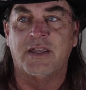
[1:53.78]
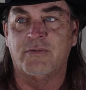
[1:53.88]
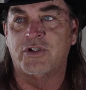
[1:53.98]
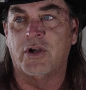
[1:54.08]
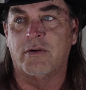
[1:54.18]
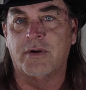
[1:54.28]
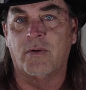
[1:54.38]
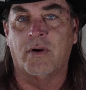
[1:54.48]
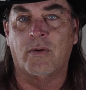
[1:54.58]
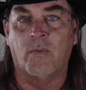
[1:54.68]
he would show everybody
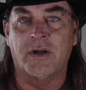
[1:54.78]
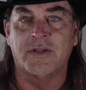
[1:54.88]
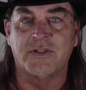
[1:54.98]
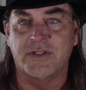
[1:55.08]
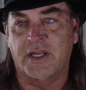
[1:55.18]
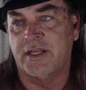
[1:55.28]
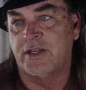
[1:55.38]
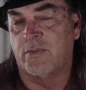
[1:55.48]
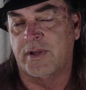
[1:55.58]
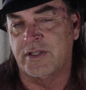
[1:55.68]
where it was and say, I
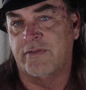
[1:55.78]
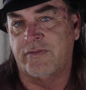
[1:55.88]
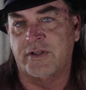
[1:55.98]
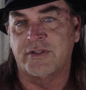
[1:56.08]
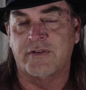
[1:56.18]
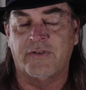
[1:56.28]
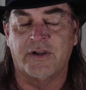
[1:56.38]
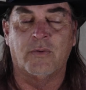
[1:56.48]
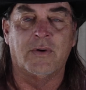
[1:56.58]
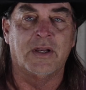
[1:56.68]
need to raise the funds to
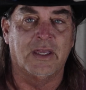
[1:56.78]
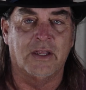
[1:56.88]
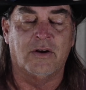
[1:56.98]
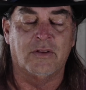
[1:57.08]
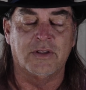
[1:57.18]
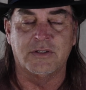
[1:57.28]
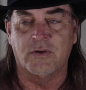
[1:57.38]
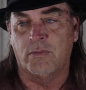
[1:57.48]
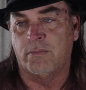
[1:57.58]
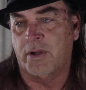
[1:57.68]
find a way to get all these
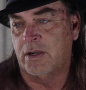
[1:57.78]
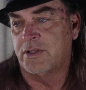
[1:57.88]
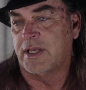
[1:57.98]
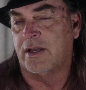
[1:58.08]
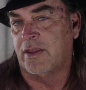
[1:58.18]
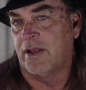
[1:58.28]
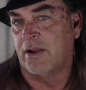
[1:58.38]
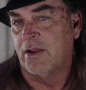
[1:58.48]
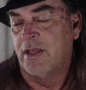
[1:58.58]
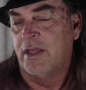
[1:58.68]
gold bars out of there.